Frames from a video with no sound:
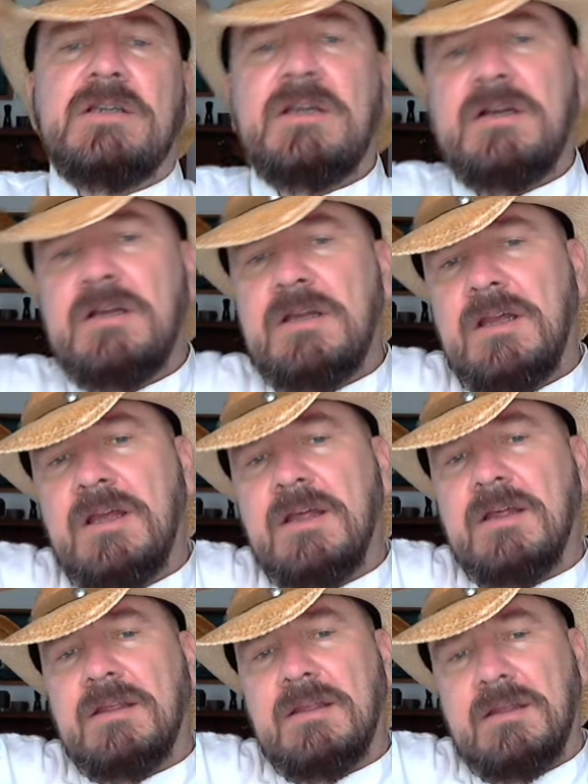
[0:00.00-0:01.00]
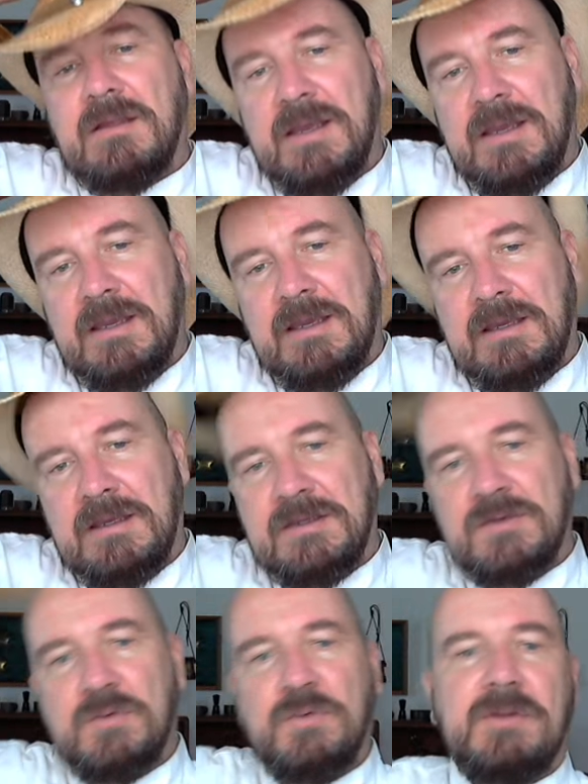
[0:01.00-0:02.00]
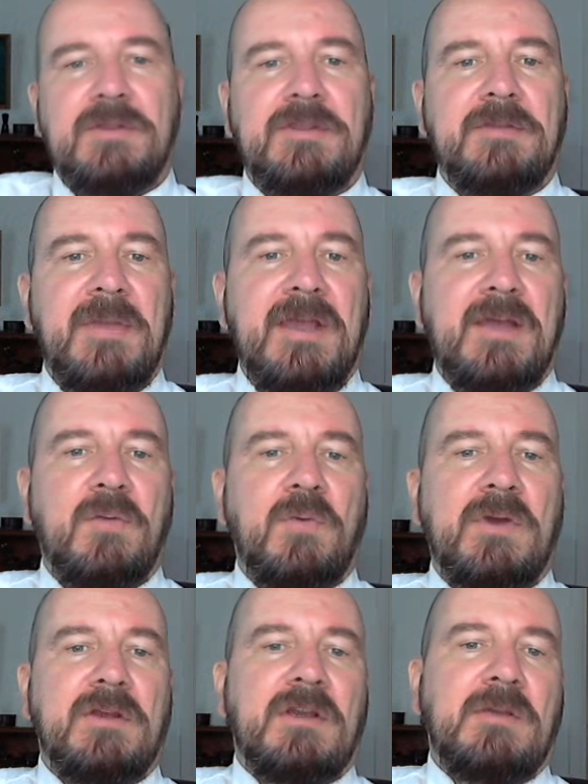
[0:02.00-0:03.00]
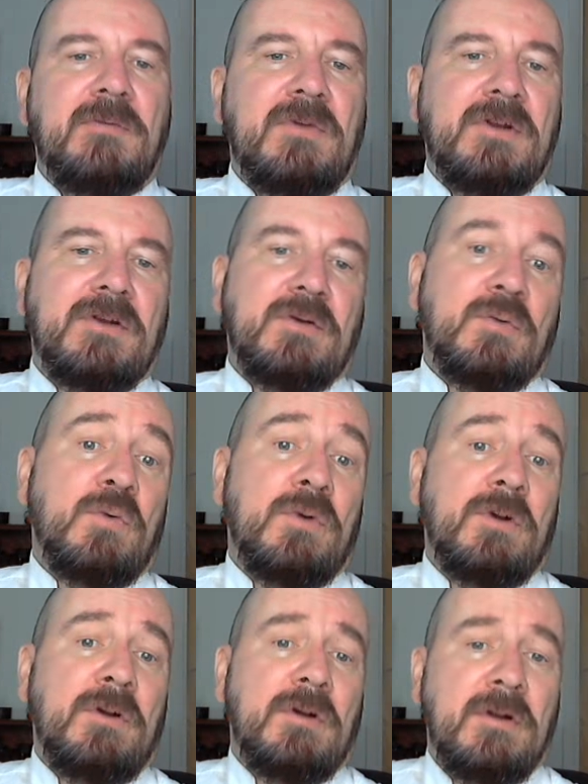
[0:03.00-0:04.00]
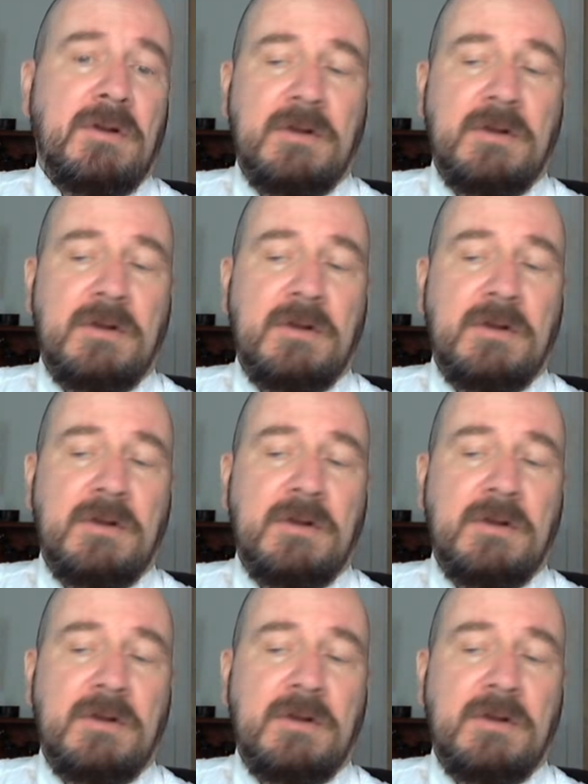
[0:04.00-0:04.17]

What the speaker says: Leonard, and with the bad weather coming around the corner,